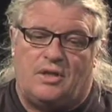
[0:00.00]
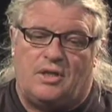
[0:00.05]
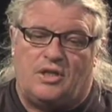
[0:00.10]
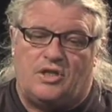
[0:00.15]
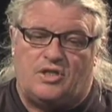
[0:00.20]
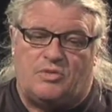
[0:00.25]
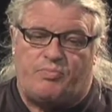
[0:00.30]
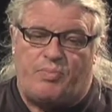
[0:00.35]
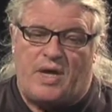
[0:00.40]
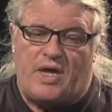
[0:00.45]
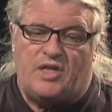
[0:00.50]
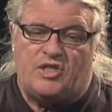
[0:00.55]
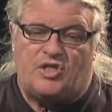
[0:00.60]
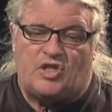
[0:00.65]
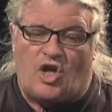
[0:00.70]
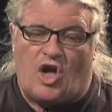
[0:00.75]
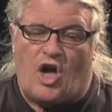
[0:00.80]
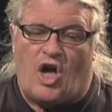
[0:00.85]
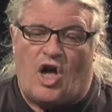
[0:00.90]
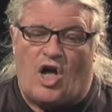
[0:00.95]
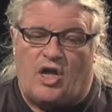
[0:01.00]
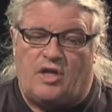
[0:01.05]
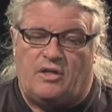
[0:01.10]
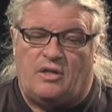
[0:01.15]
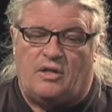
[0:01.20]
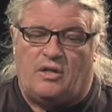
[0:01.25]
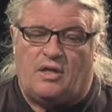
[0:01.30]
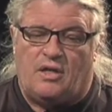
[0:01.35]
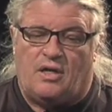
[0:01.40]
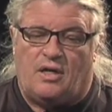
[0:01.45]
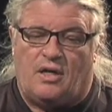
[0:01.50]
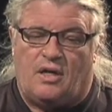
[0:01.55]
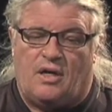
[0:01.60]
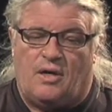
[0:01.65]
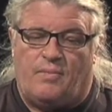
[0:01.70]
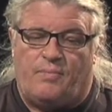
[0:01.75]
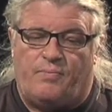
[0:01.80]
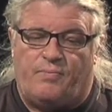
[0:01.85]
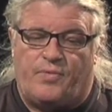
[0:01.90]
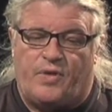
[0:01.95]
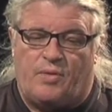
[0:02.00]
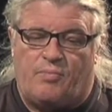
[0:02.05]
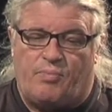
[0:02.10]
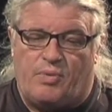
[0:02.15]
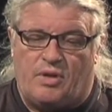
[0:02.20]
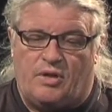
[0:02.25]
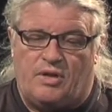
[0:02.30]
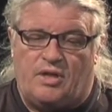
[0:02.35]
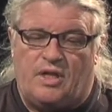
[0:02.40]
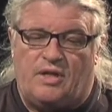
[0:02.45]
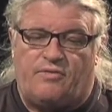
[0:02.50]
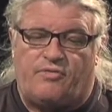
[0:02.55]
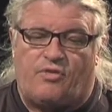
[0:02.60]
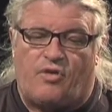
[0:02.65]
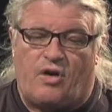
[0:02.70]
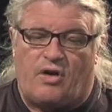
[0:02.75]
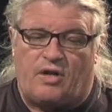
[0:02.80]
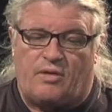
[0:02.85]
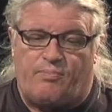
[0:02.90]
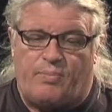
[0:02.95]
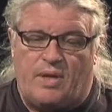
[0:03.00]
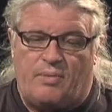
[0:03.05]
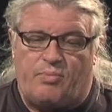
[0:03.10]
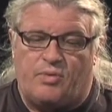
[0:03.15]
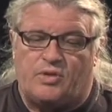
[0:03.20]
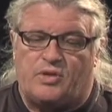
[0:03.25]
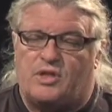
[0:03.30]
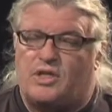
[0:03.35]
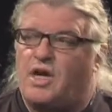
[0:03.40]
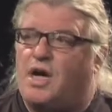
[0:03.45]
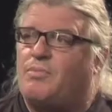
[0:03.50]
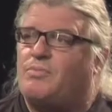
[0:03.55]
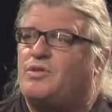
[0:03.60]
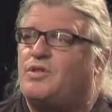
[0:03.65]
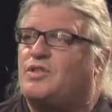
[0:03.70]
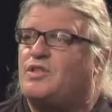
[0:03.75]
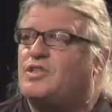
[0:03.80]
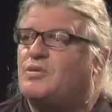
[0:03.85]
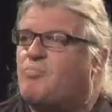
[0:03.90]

It's based on the ability for people to come to this